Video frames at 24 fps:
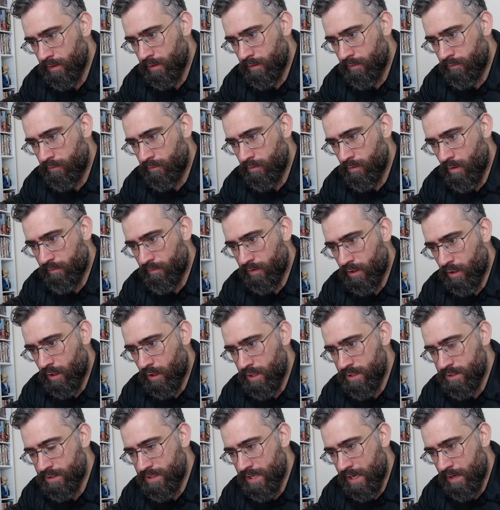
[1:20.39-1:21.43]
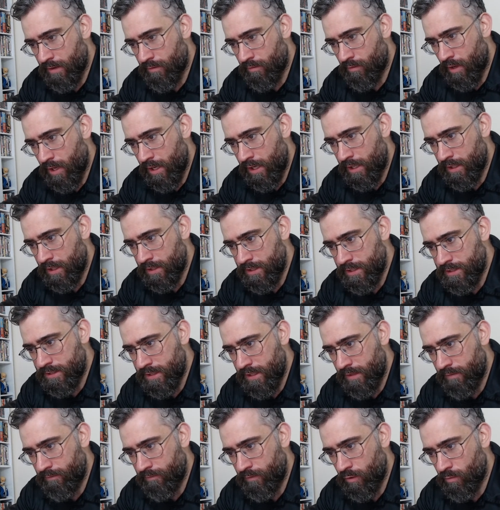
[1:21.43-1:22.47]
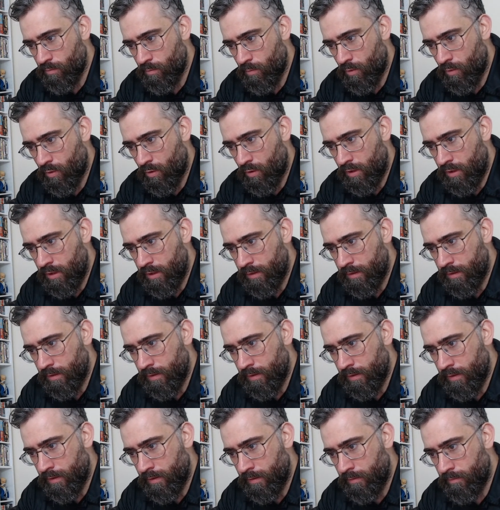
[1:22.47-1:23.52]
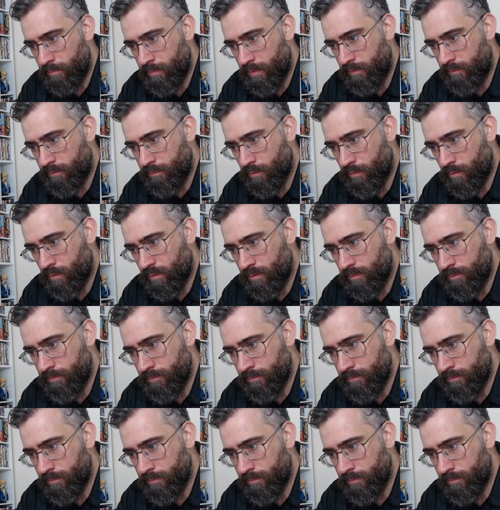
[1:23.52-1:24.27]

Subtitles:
a few other guys. Dan Riley, I did see a few more before.